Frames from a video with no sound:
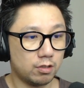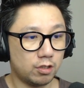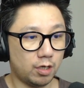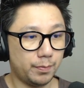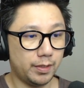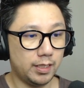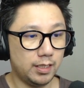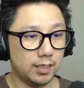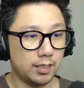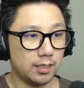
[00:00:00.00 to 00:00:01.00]

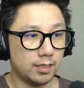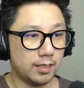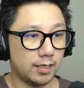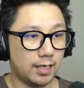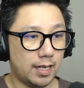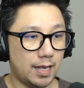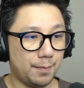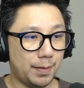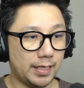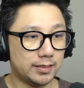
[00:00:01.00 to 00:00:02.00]
copy,
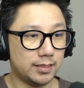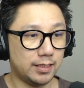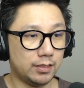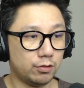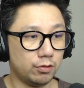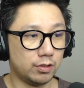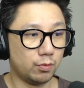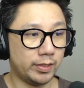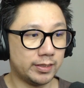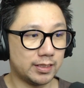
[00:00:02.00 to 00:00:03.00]
and paste it into the
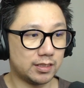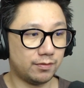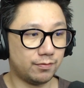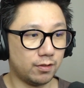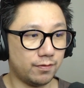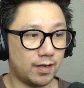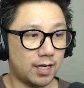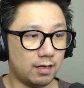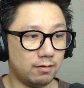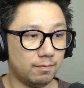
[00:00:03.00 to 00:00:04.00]
Win64
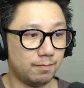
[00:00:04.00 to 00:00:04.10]
file.